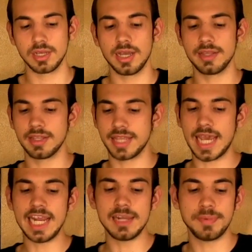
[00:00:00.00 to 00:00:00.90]
And then the
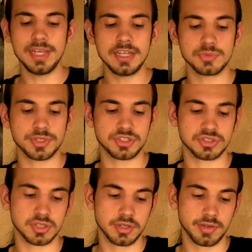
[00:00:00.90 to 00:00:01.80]
AEPs, which
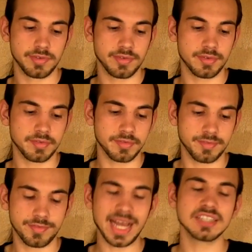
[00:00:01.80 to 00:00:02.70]
is
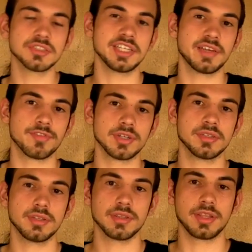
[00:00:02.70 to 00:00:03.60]
vastly
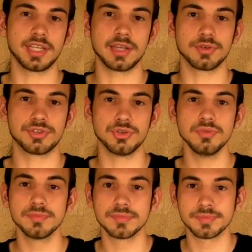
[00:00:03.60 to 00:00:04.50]
different than the other
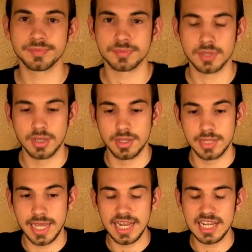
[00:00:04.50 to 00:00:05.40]
two.
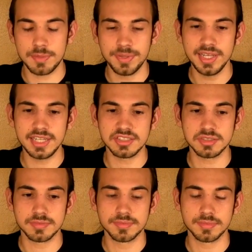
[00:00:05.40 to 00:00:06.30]
The
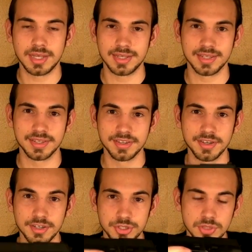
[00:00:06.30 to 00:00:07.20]
AEPs
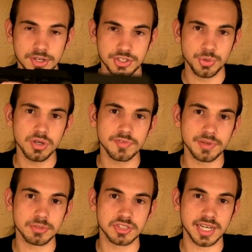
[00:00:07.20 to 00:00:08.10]
shoot about 200
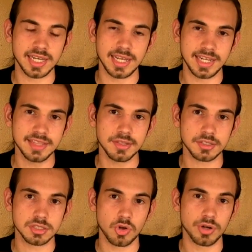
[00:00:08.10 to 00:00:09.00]
feet per second and get there
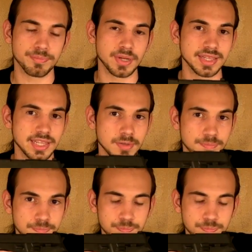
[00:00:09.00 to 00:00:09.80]
slower, but they're